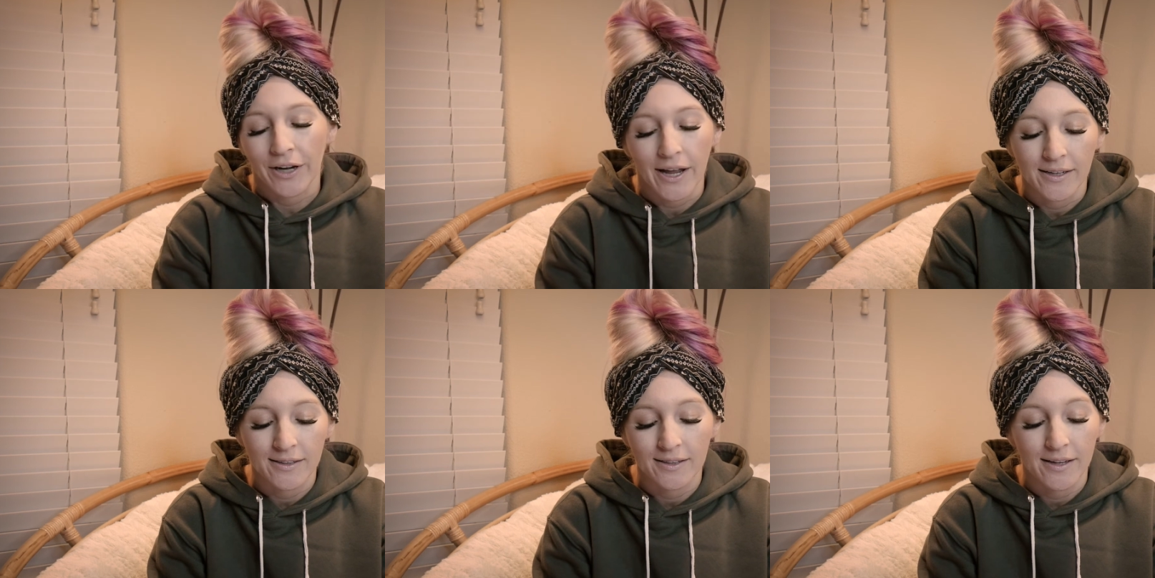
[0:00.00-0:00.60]

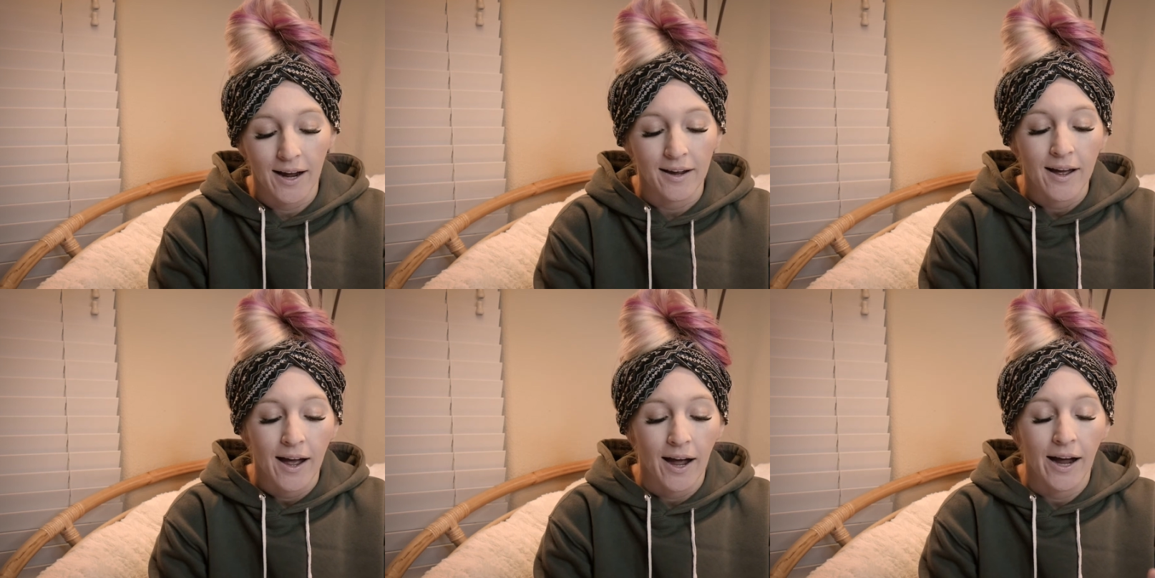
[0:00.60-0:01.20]
And yeah,
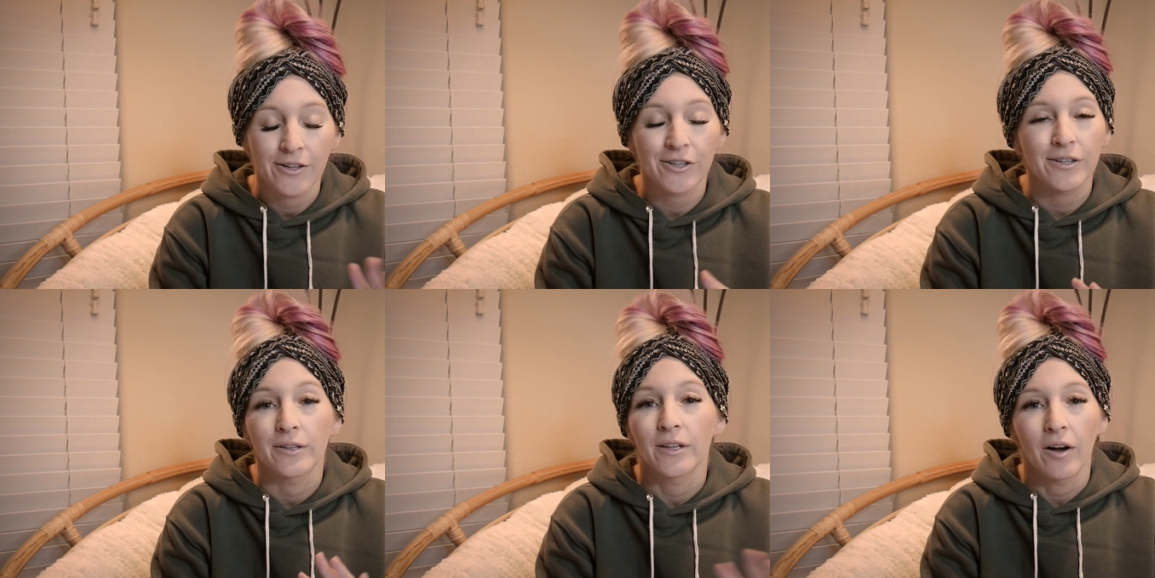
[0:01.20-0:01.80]
I
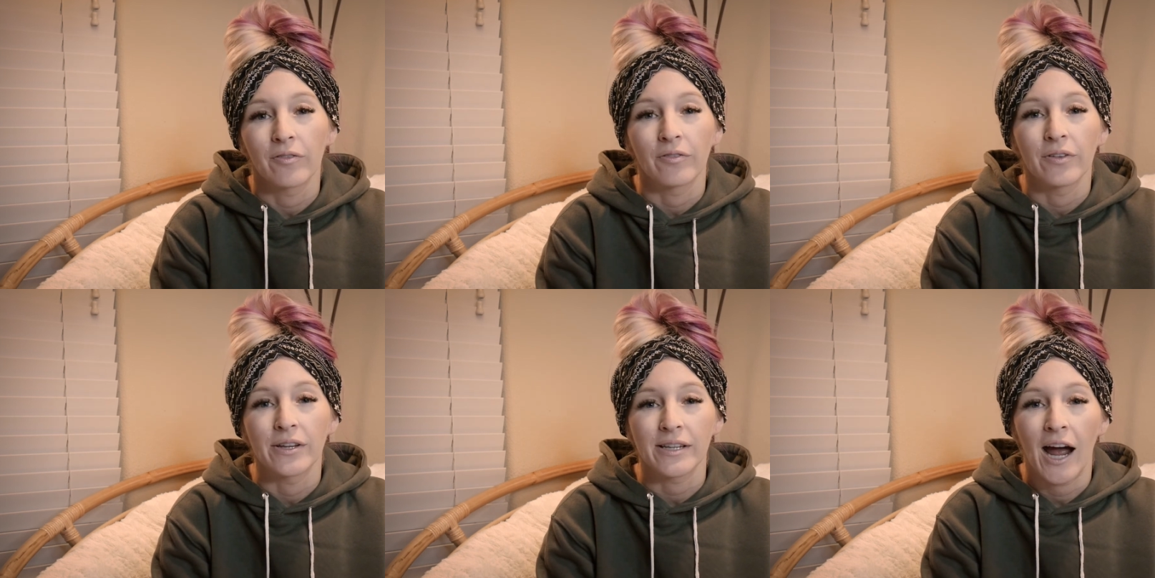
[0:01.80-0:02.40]
just love
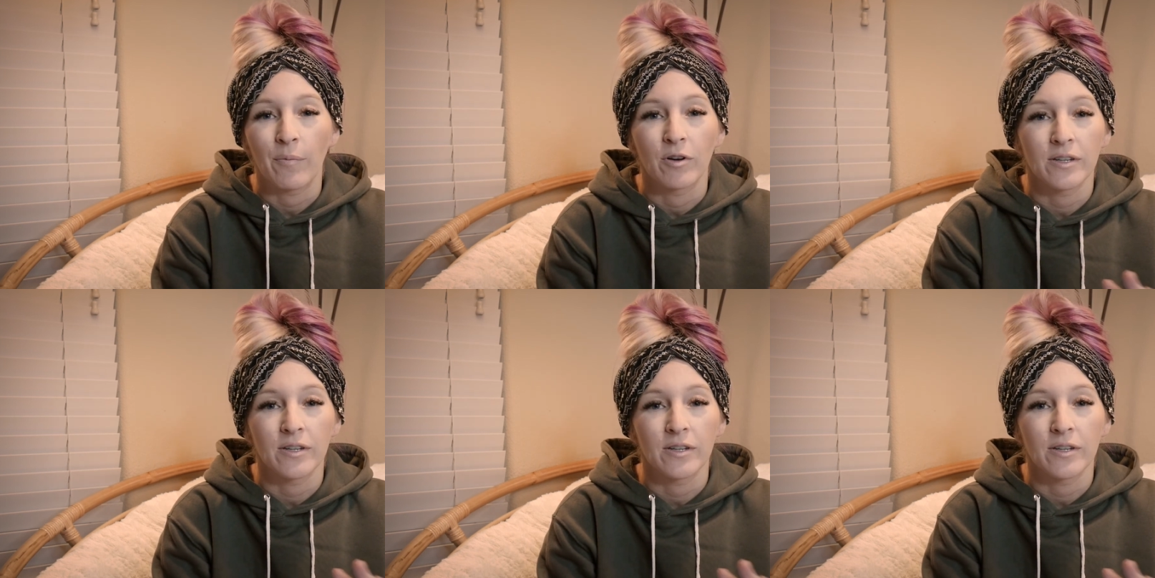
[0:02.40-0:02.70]
this app.